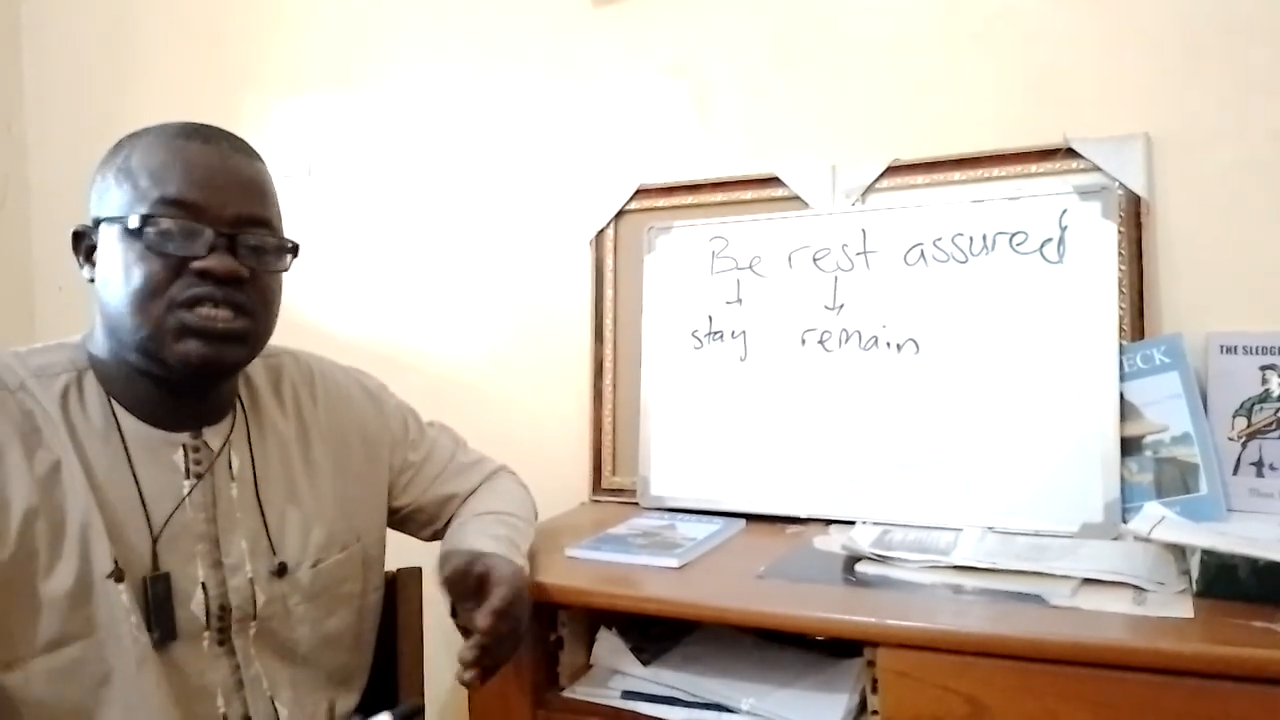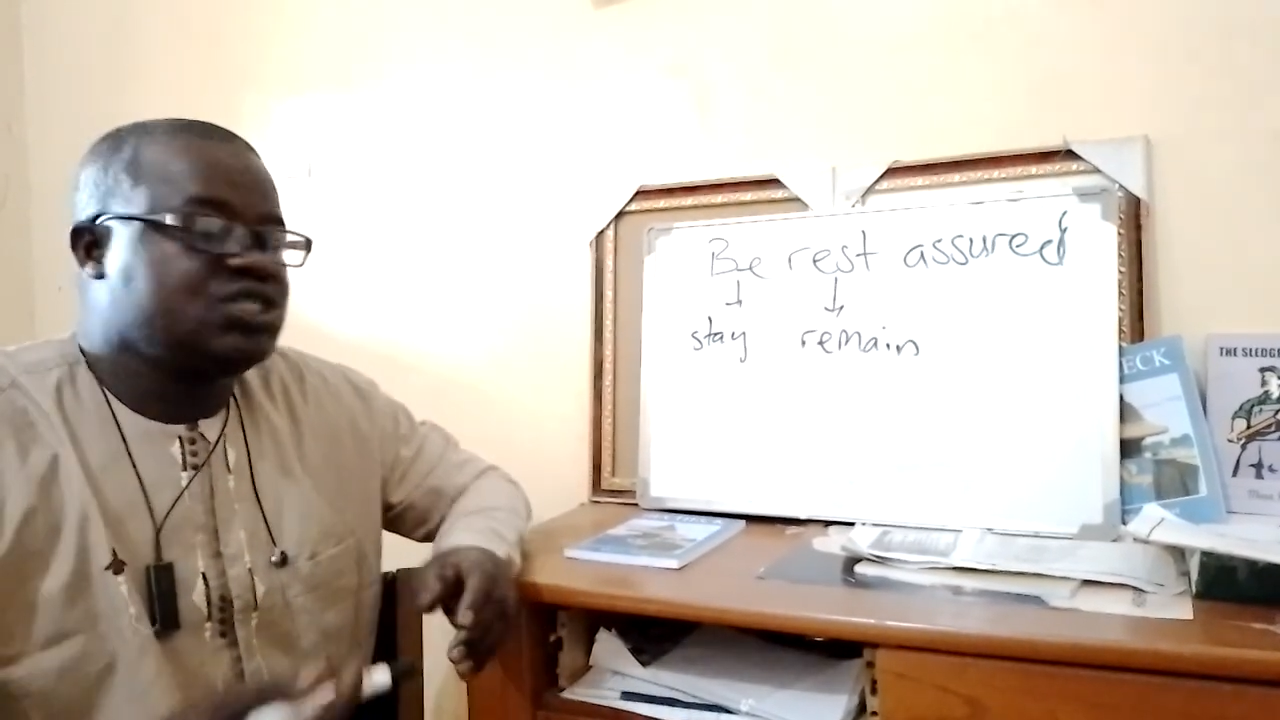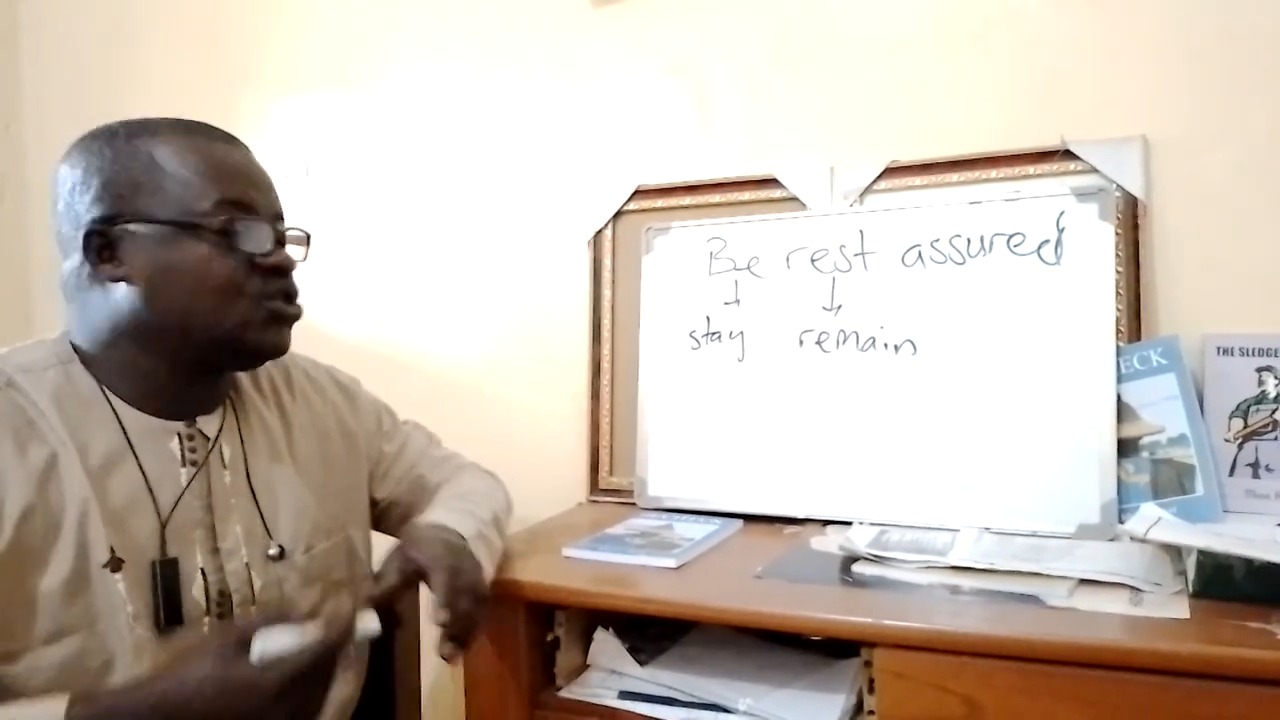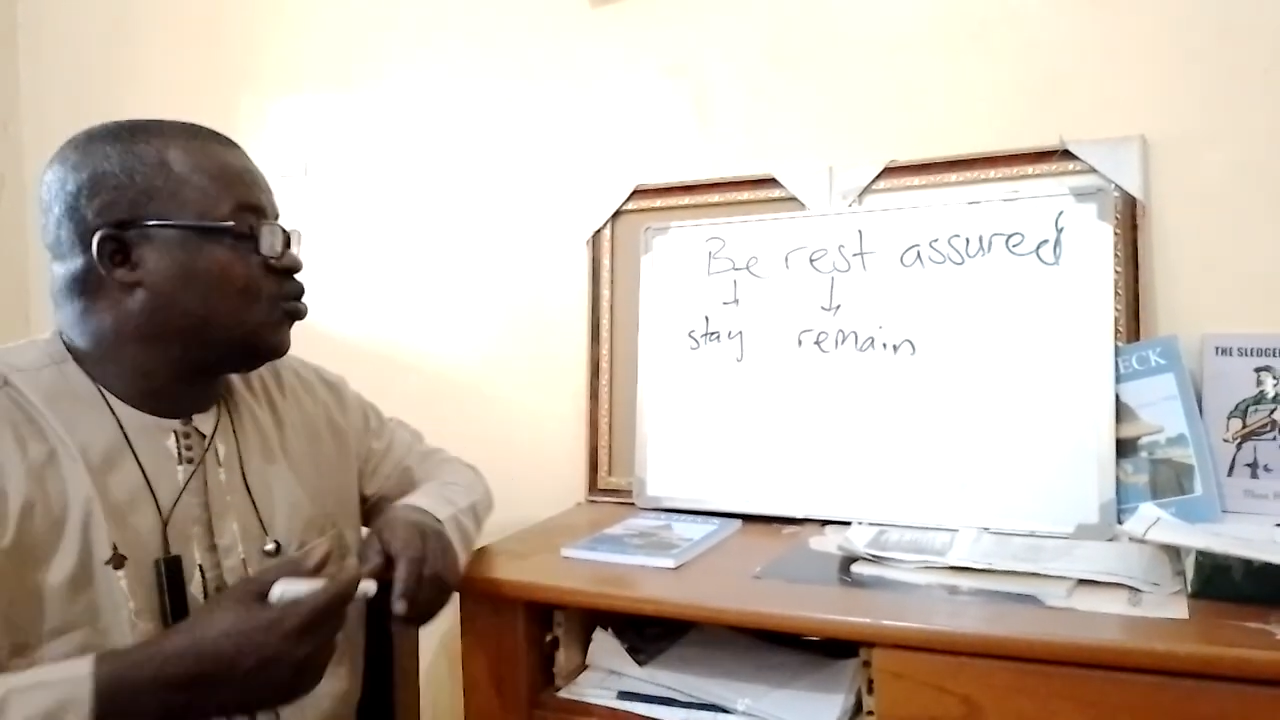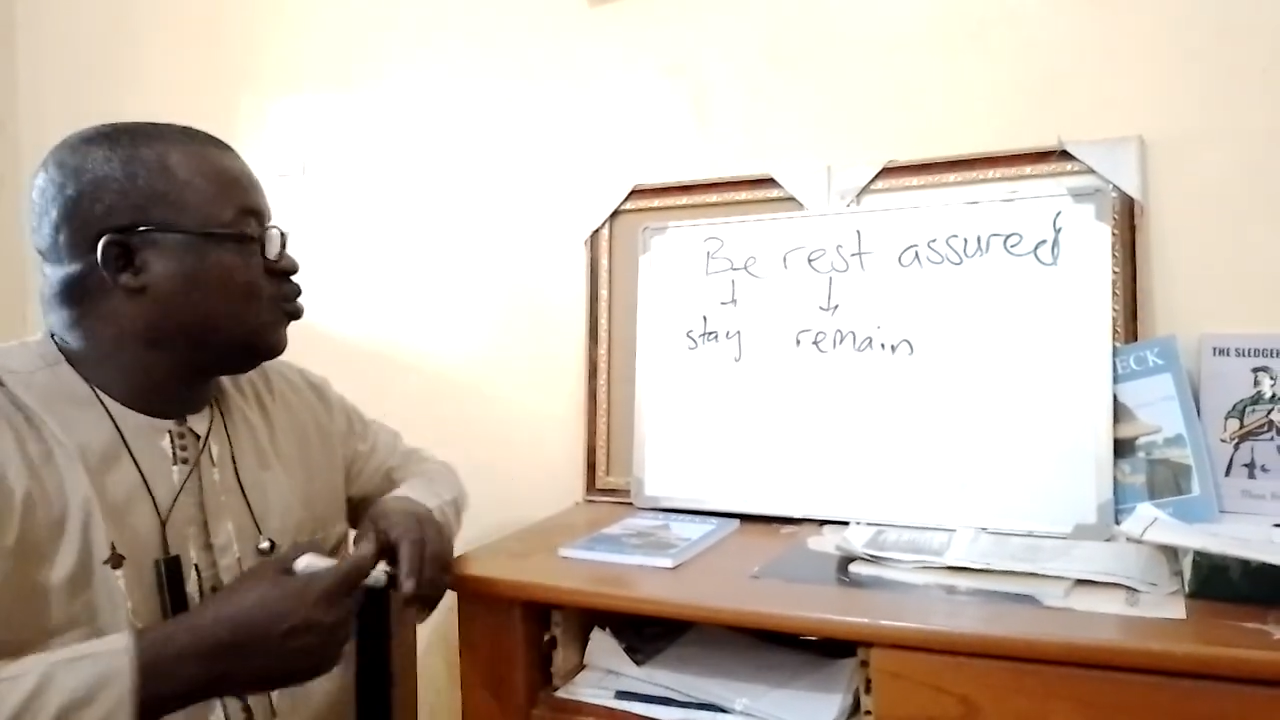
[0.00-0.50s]

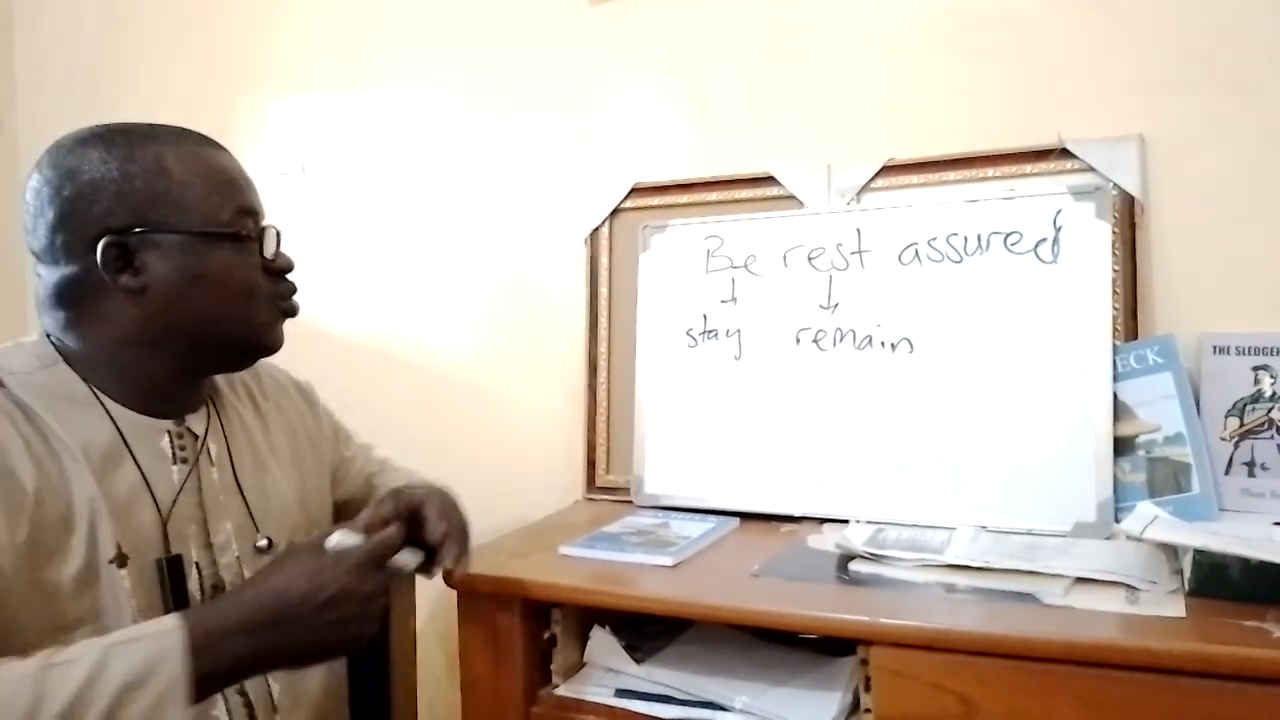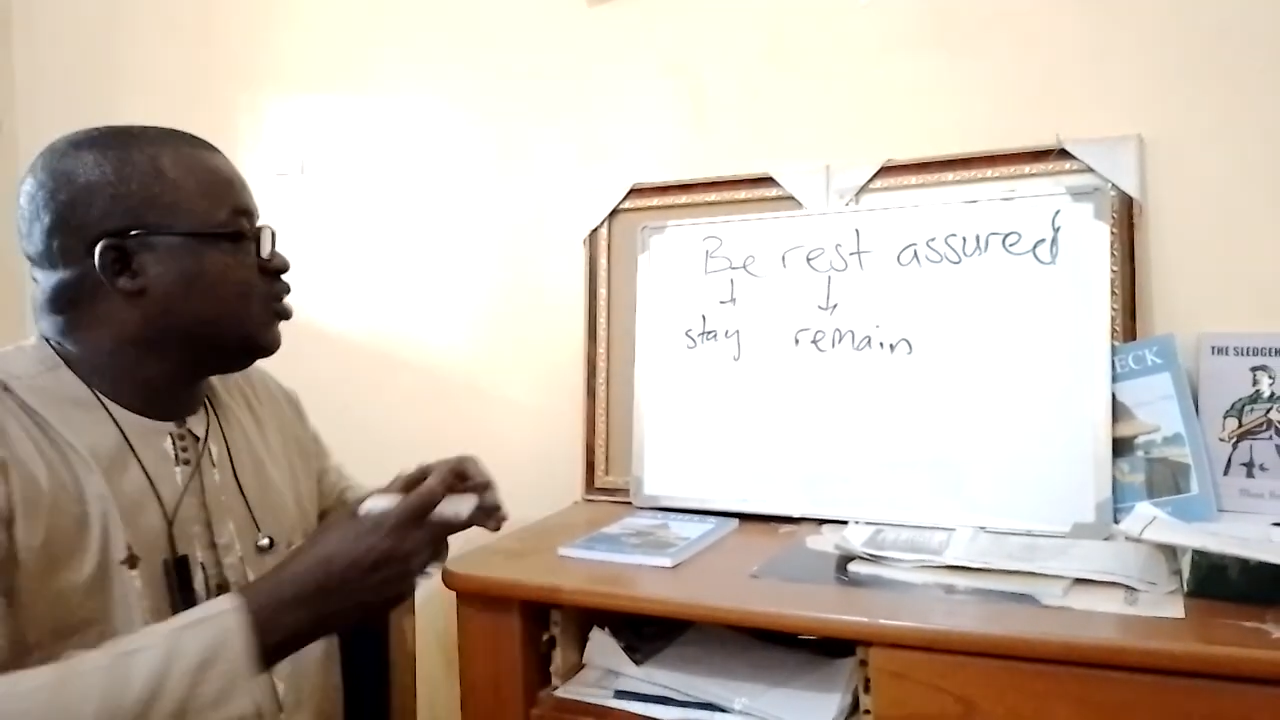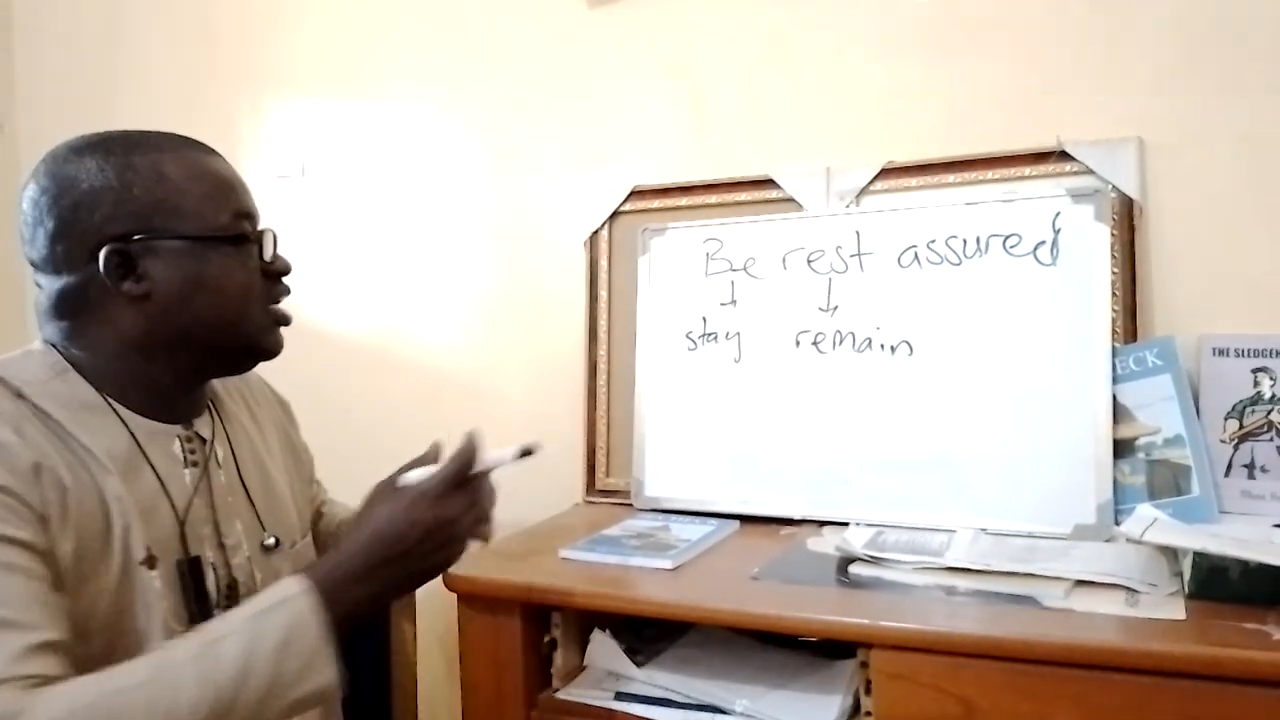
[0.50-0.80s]
So